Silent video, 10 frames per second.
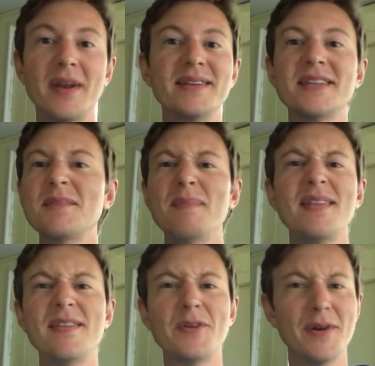And it doesn't
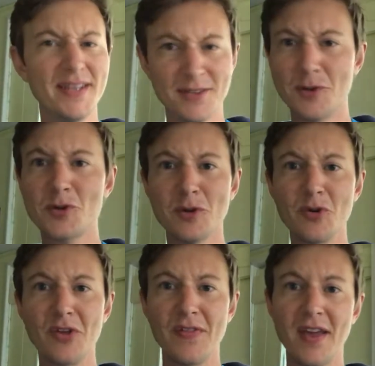mean that there isn't
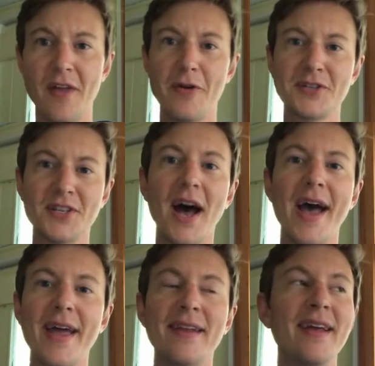truth on the other
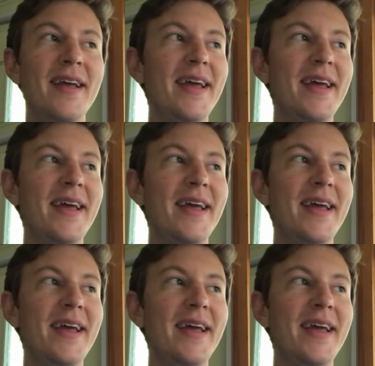side.